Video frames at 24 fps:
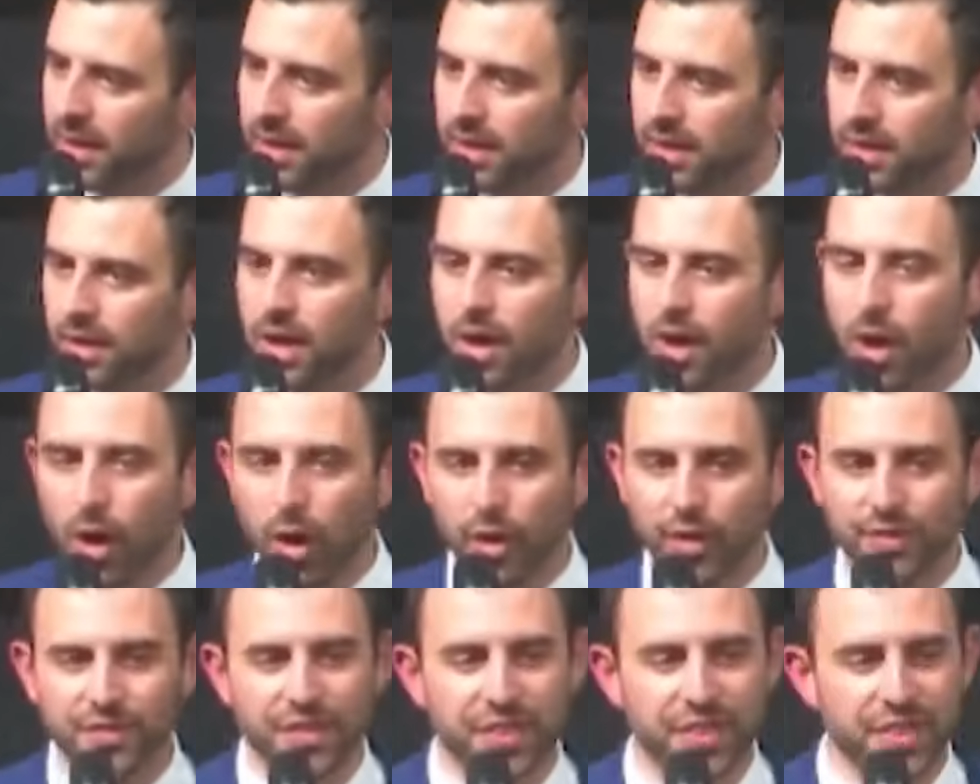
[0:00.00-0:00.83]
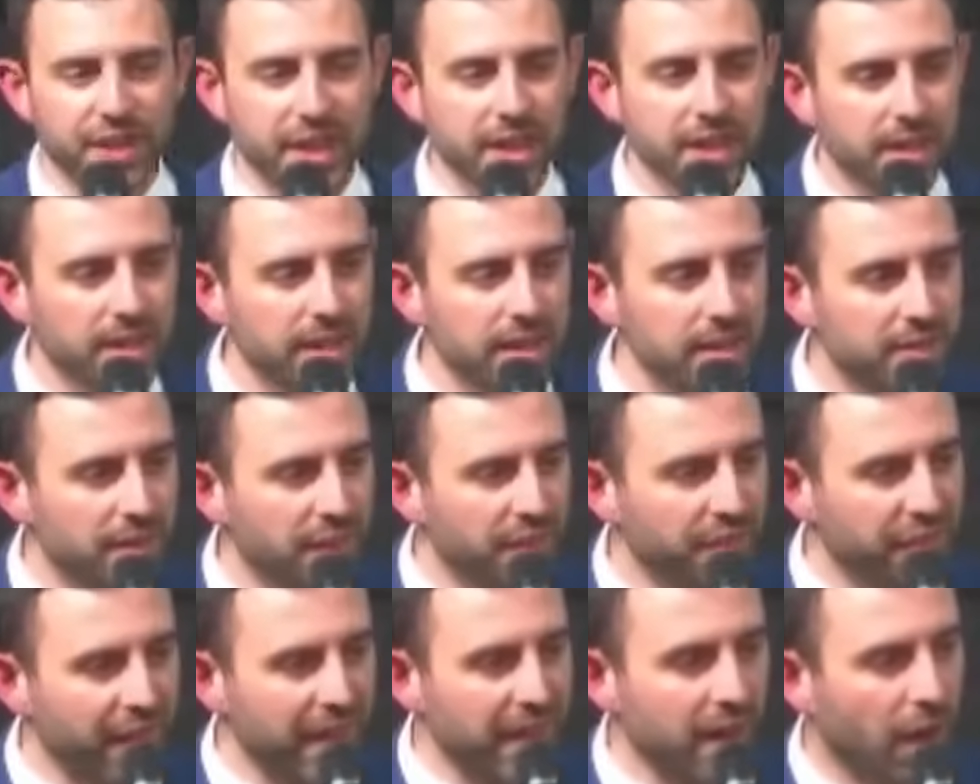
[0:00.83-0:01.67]
again of thinking
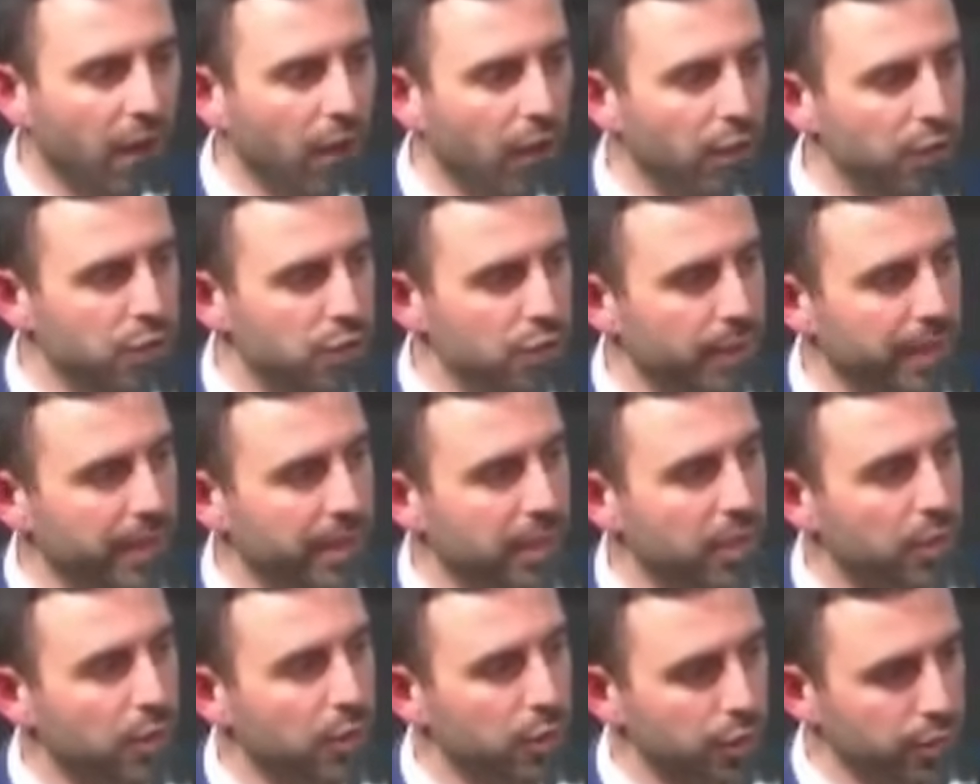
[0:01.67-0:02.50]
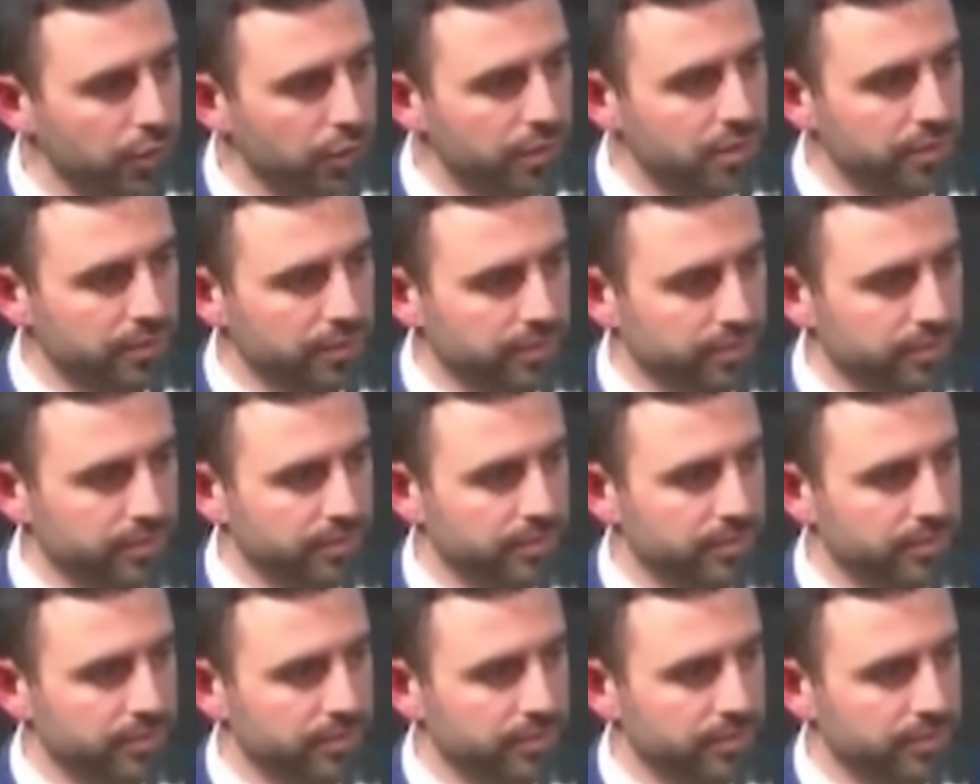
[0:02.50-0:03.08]
that they are doing good